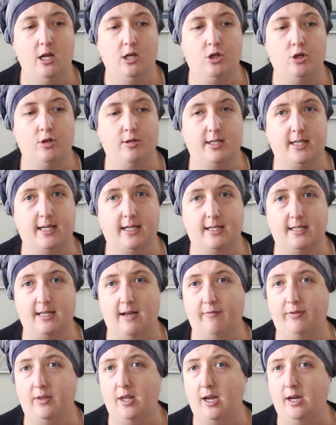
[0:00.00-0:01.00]
using
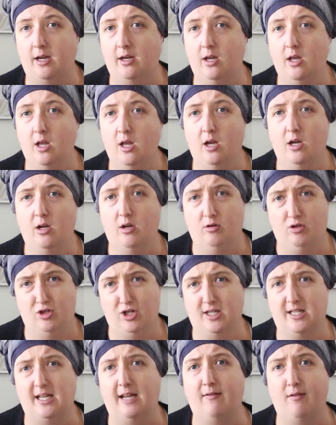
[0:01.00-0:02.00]
something,
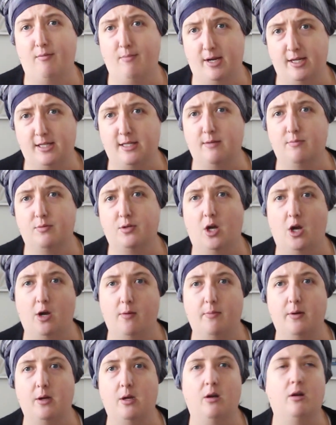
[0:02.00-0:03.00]
just leaving my zips
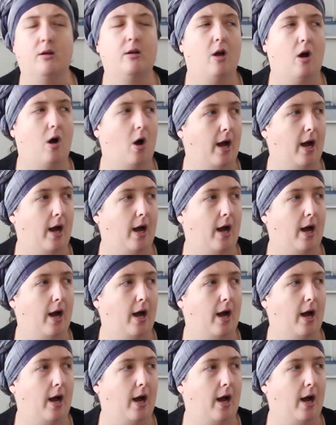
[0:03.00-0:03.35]
open.